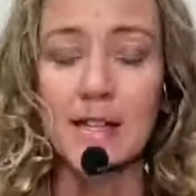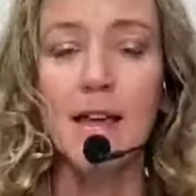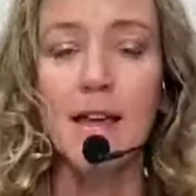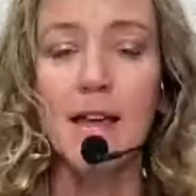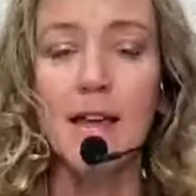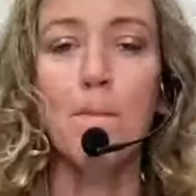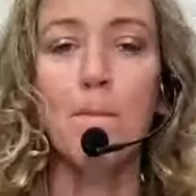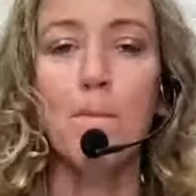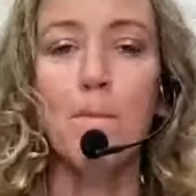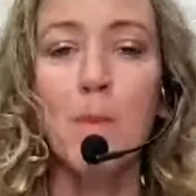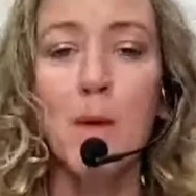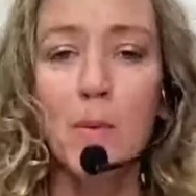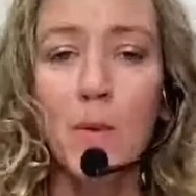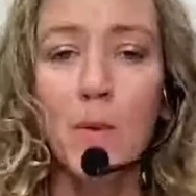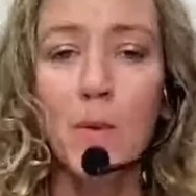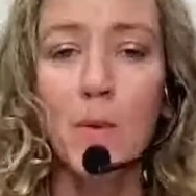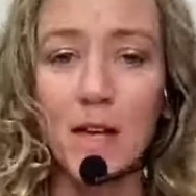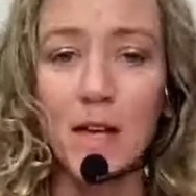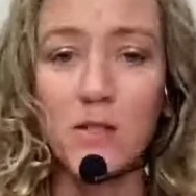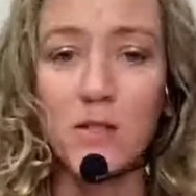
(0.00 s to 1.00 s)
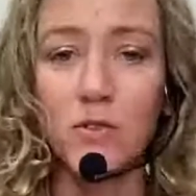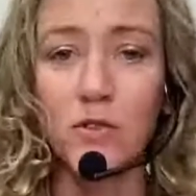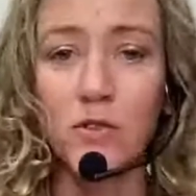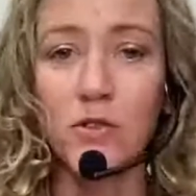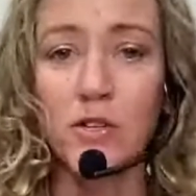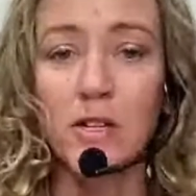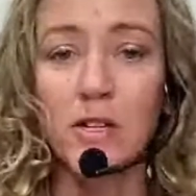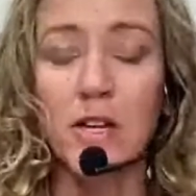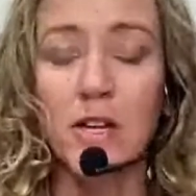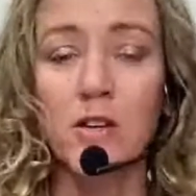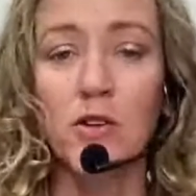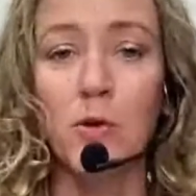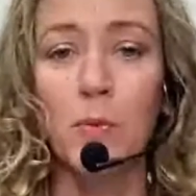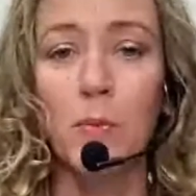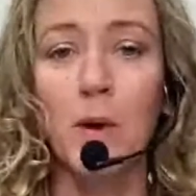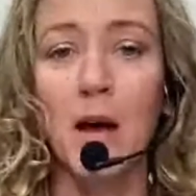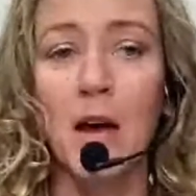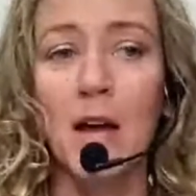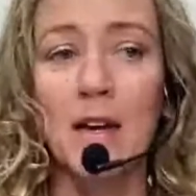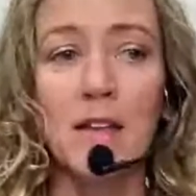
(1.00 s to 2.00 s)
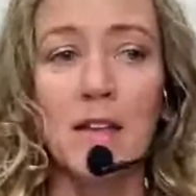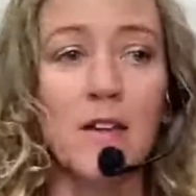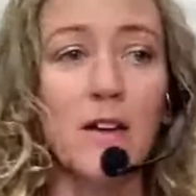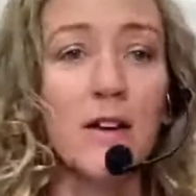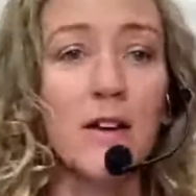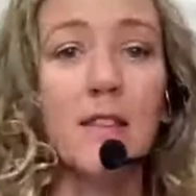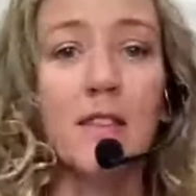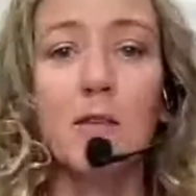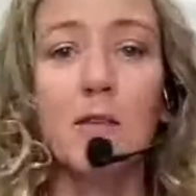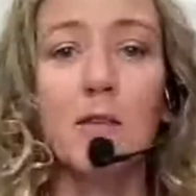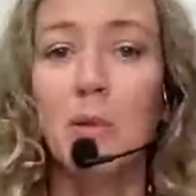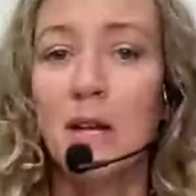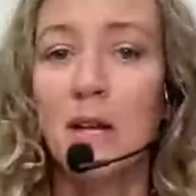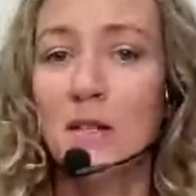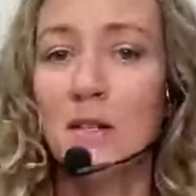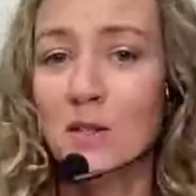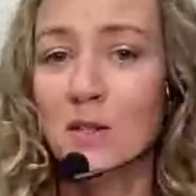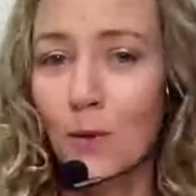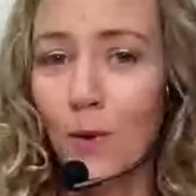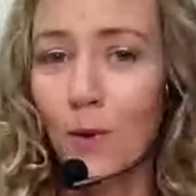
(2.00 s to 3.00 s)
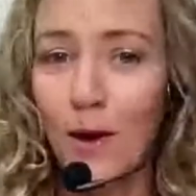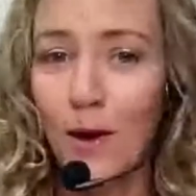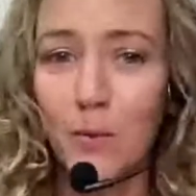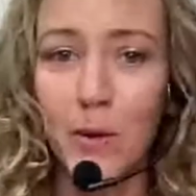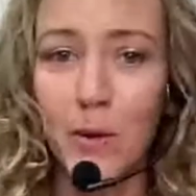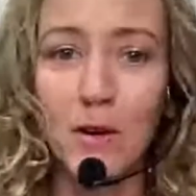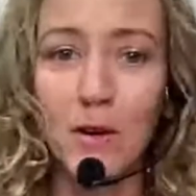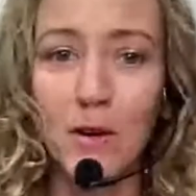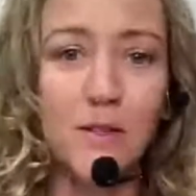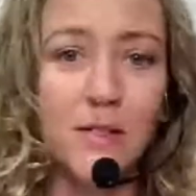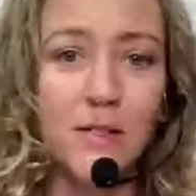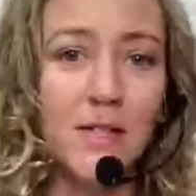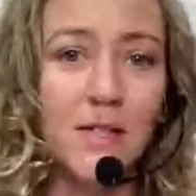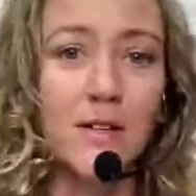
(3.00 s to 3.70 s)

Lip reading: They mimic estrogen in your body. They're in the plastic water bottles.